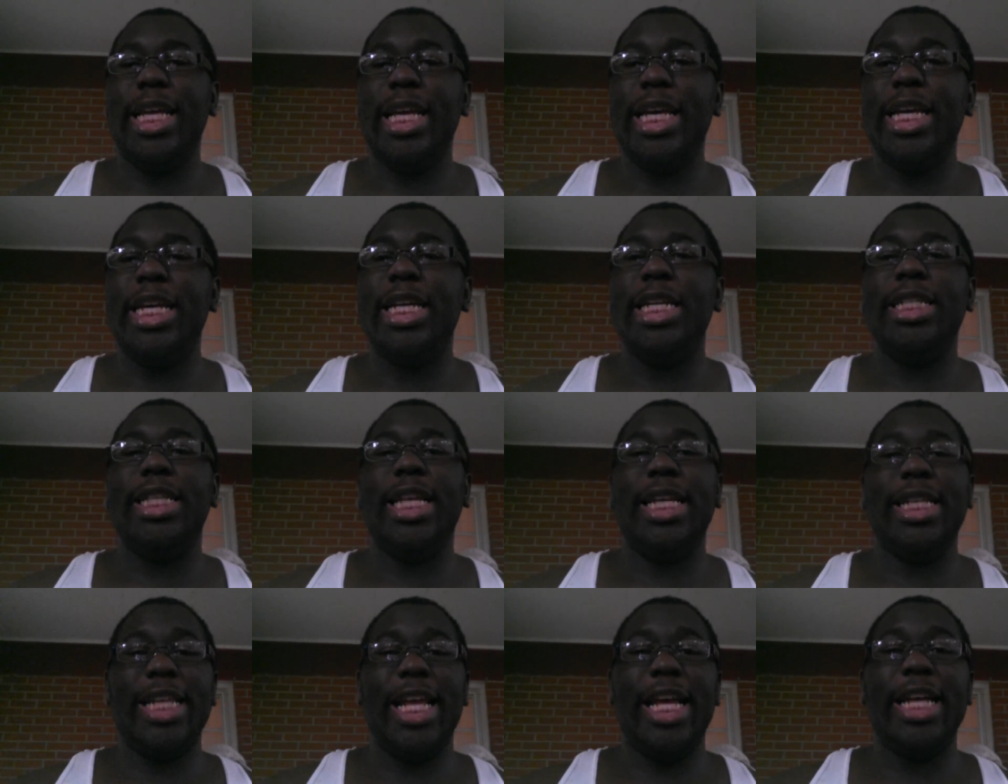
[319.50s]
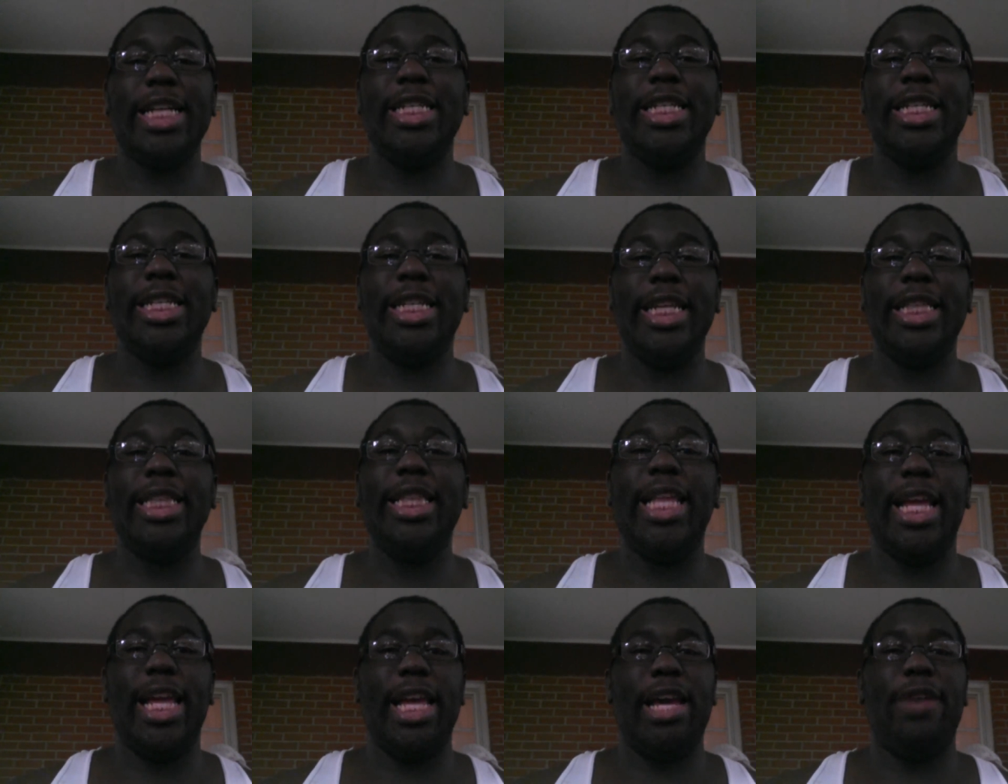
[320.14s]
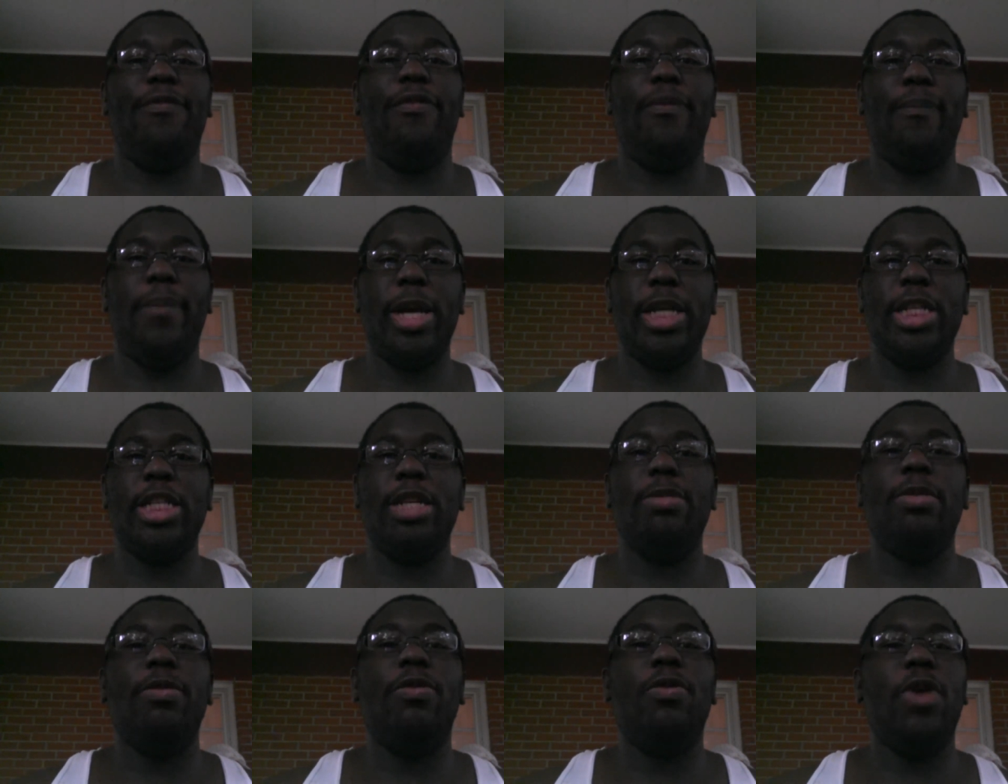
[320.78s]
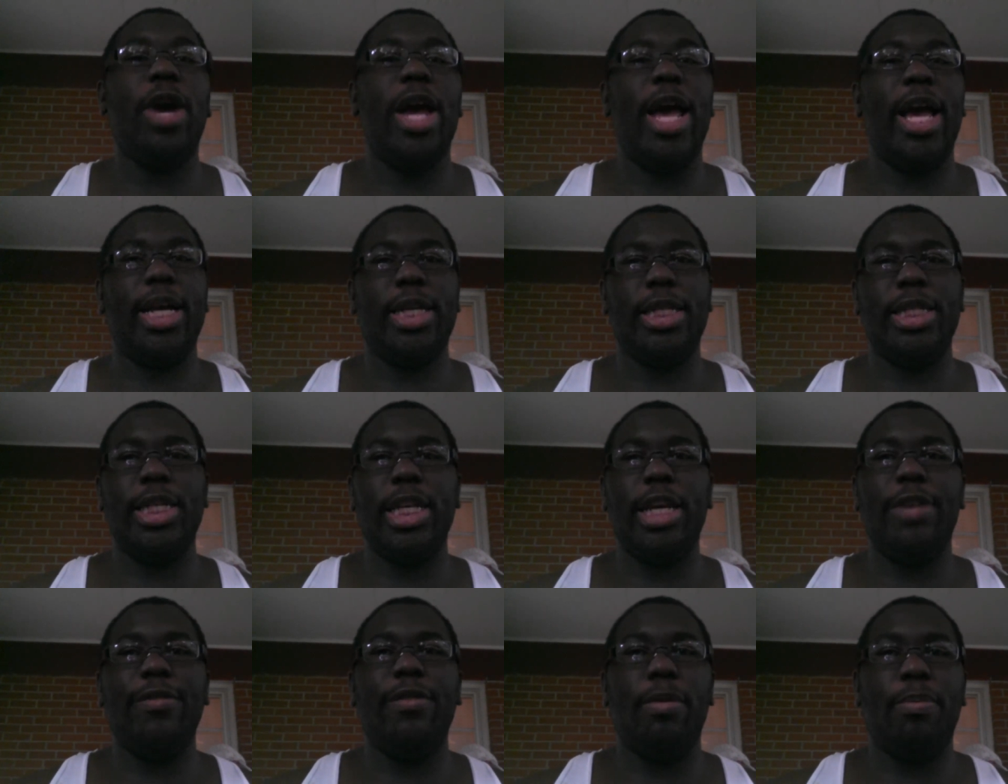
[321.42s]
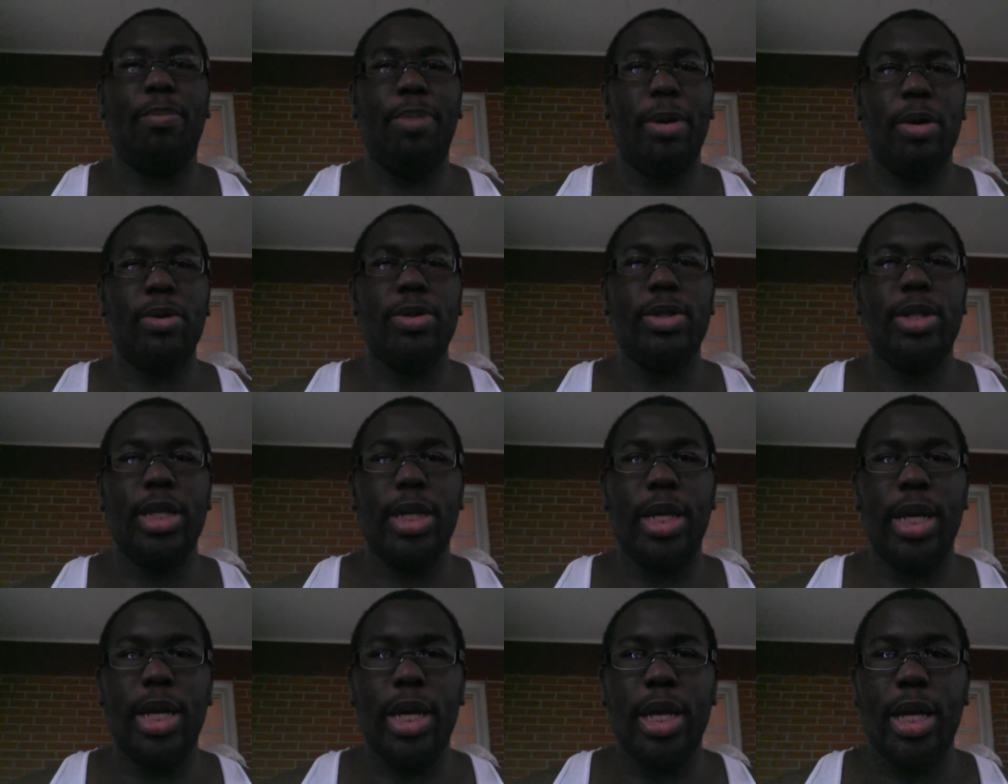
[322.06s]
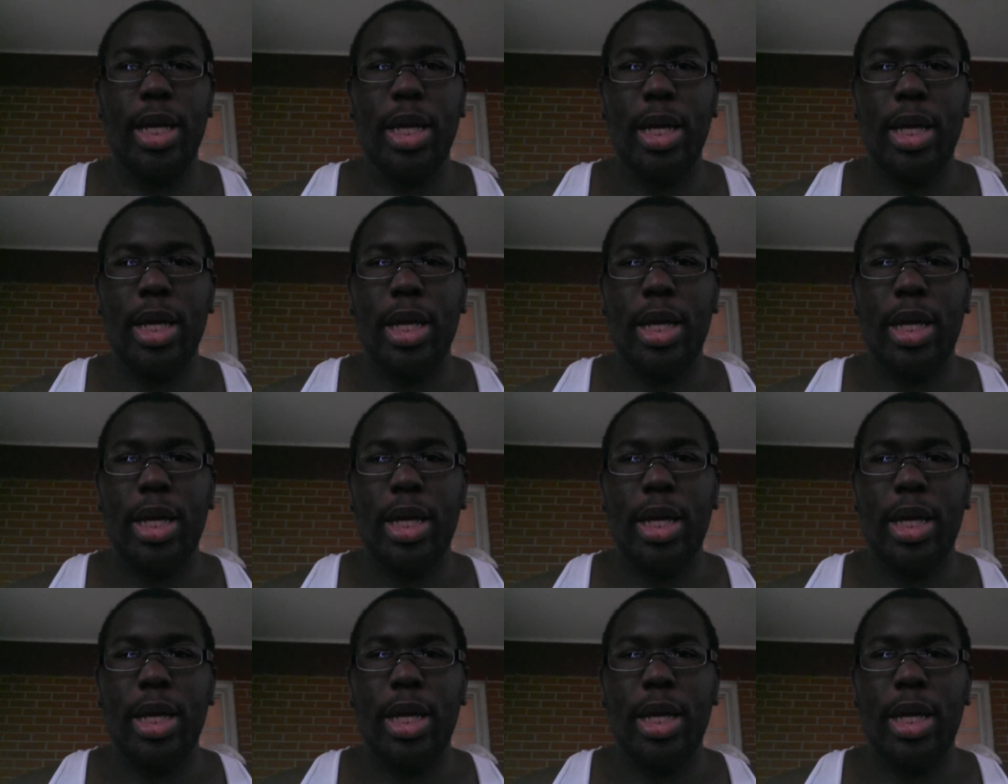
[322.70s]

is. Let's actually get the information before actually even posting it.